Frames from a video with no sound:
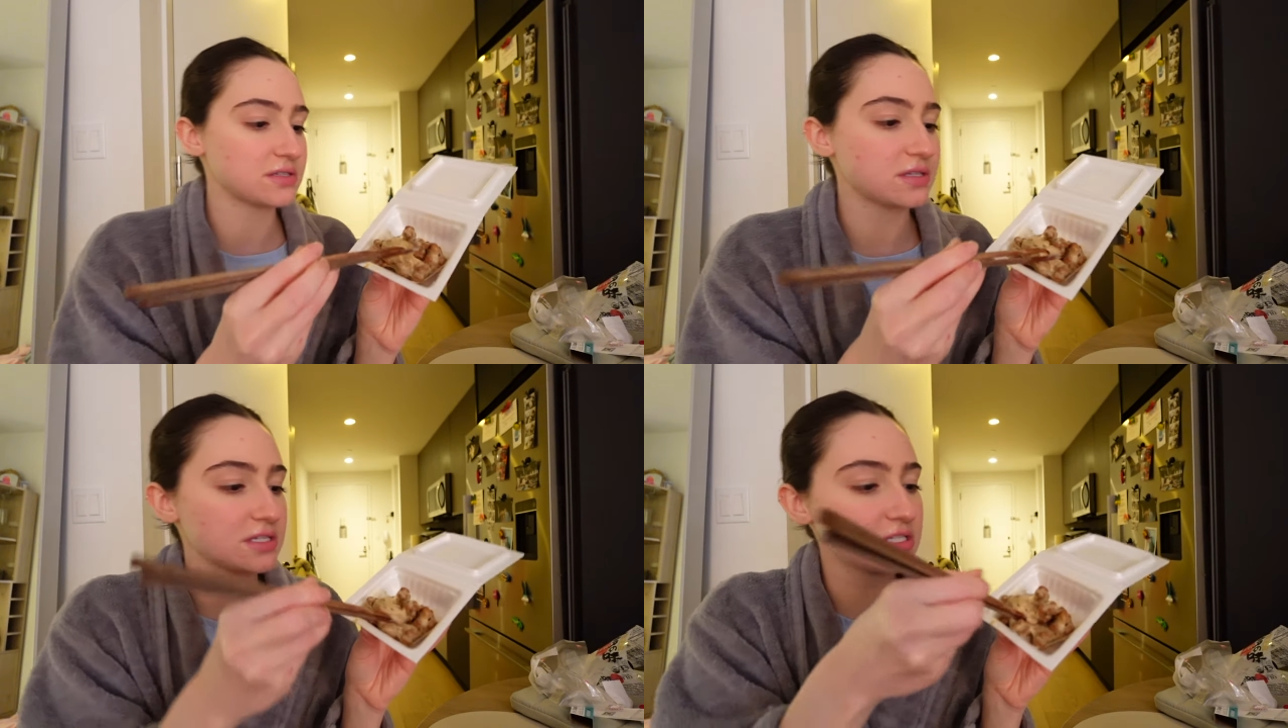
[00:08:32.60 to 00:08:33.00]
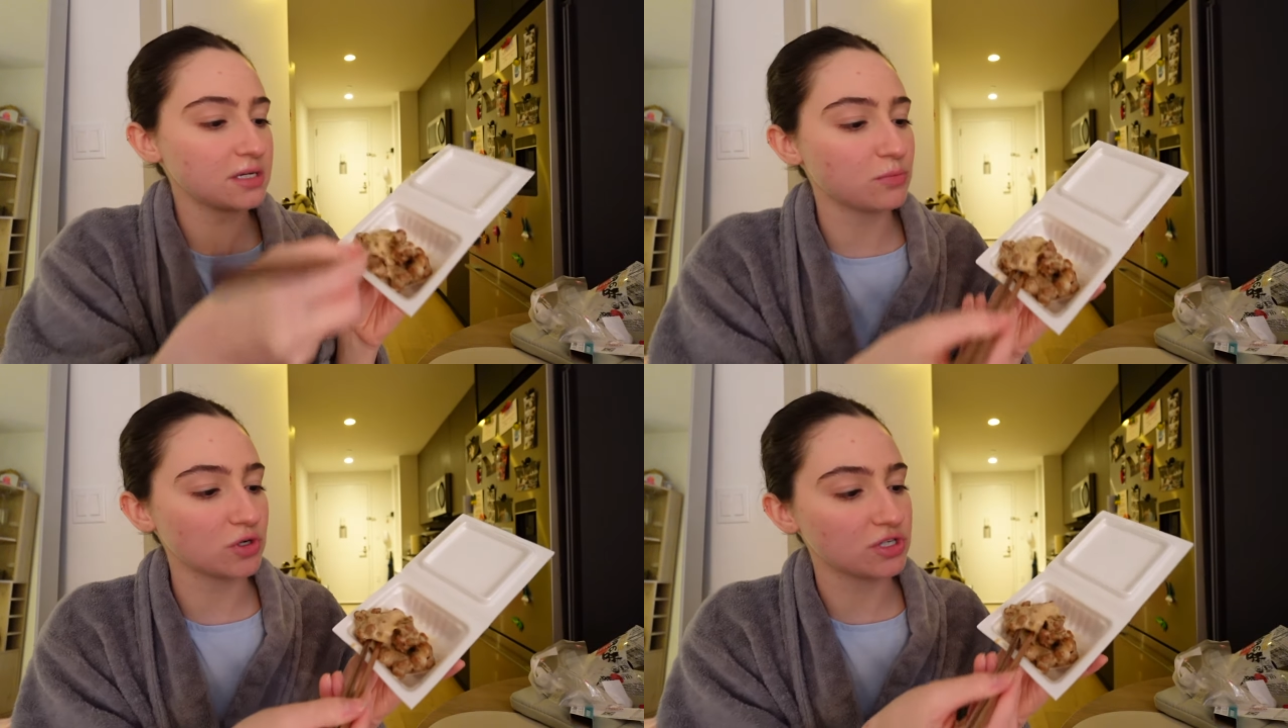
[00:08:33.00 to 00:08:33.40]
so this is
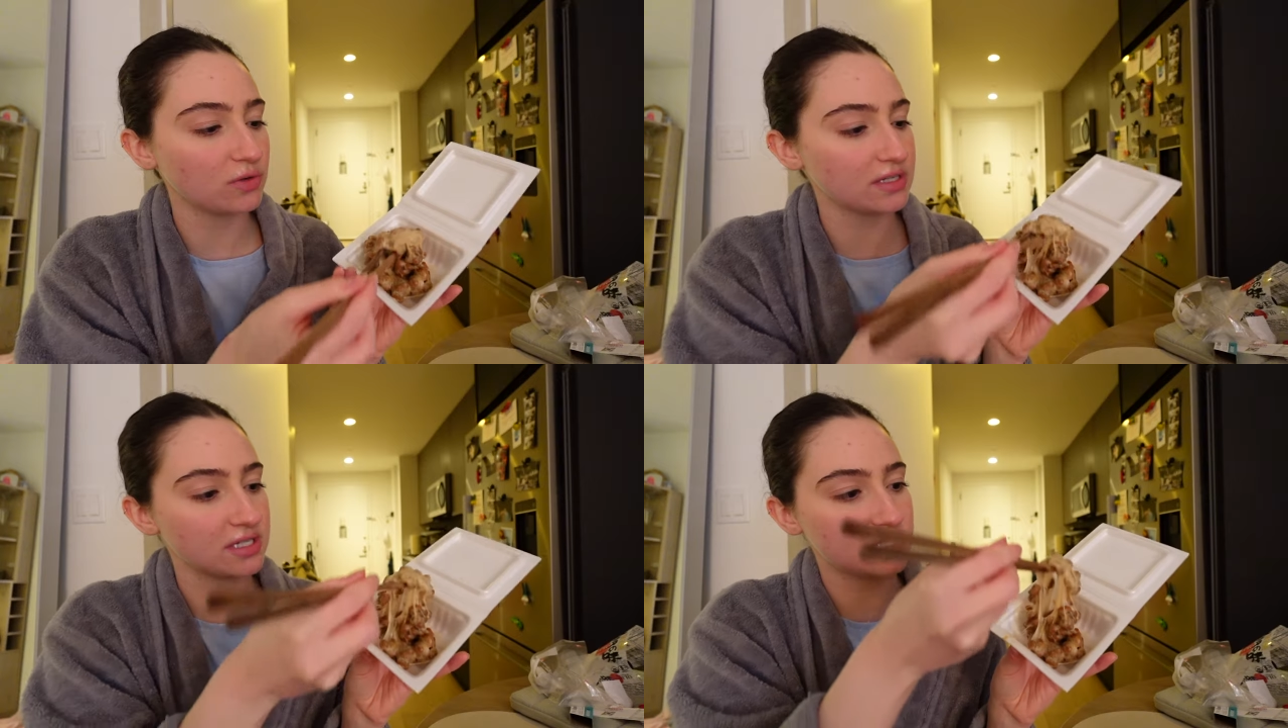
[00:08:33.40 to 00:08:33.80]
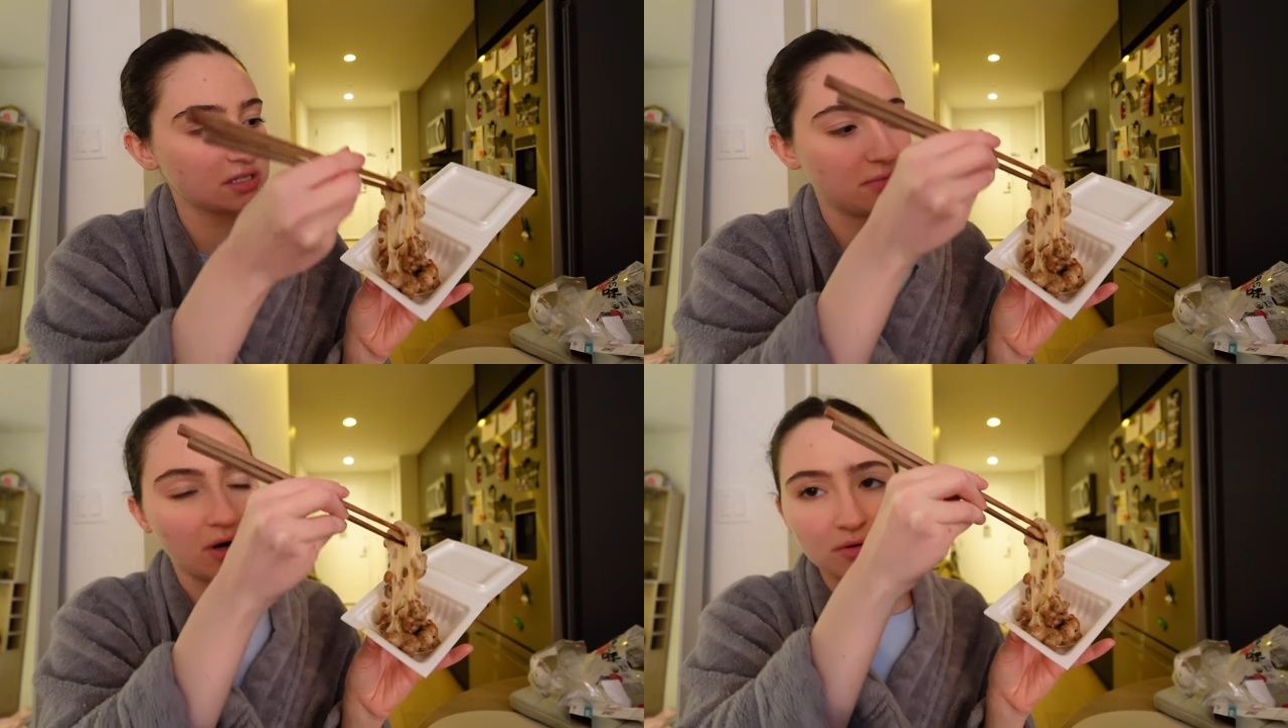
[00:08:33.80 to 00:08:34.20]
like more so what it's like
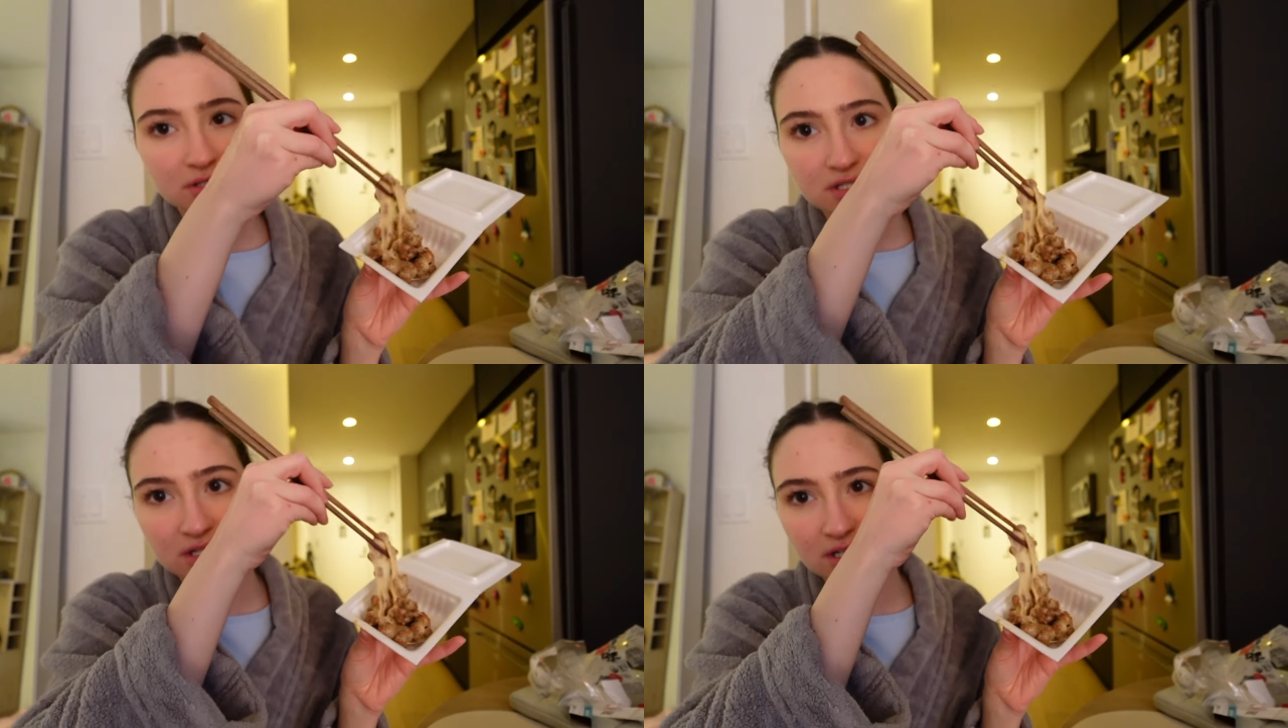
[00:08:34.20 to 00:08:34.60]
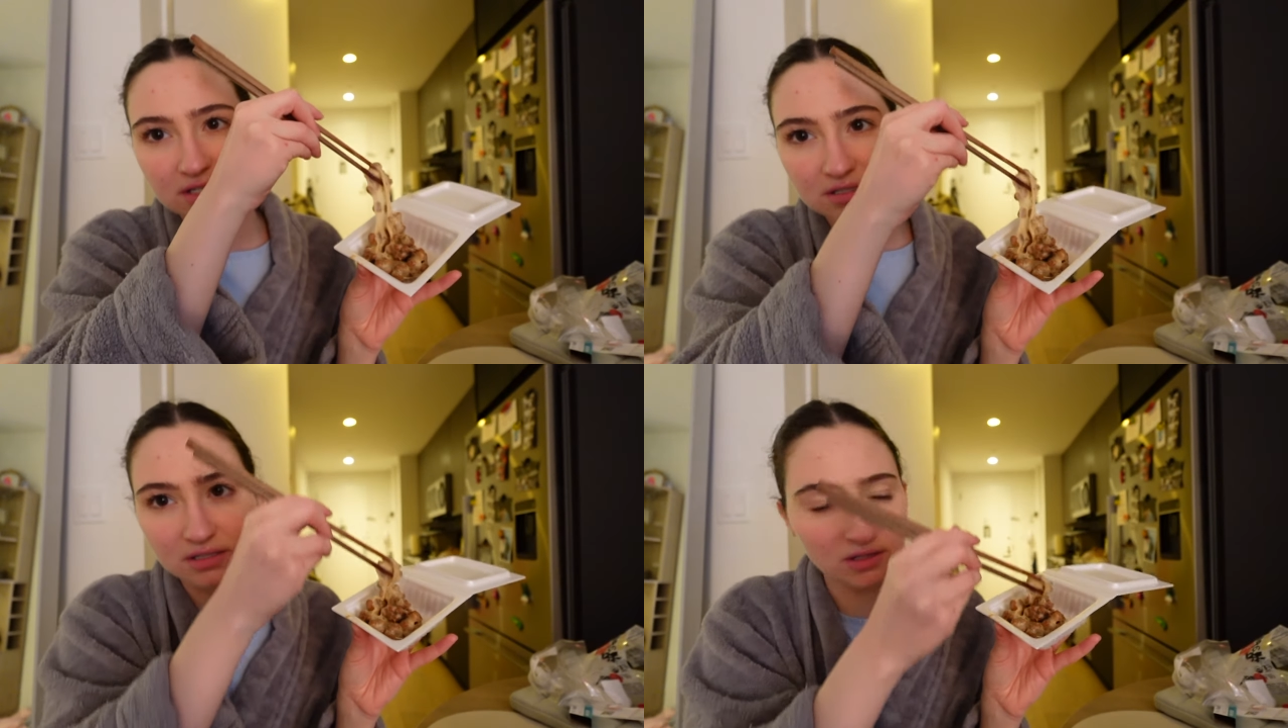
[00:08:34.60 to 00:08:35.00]
supposed
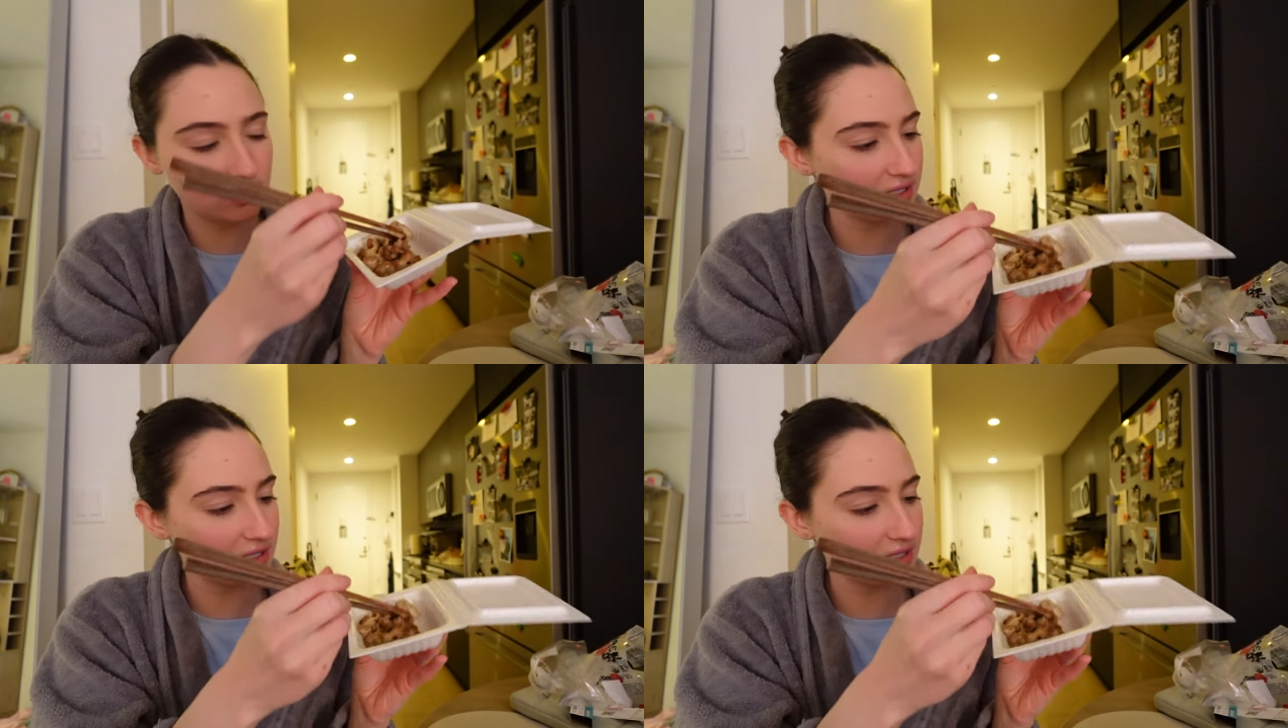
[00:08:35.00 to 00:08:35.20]
to look